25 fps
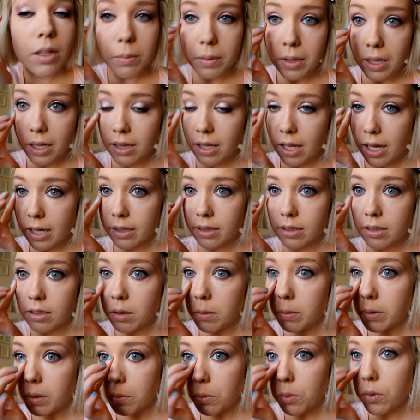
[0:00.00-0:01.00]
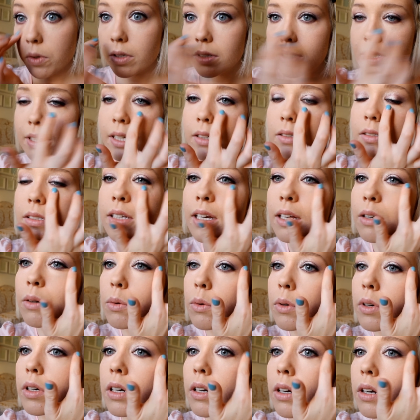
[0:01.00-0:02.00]
up that line a little bit more on the outside
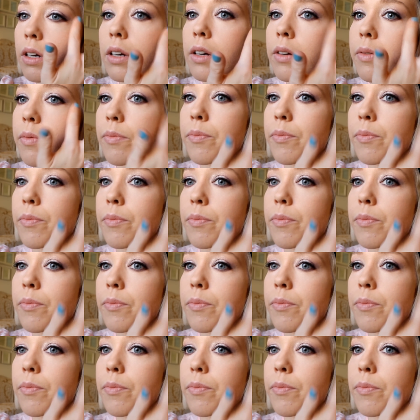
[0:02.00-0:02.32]
corner.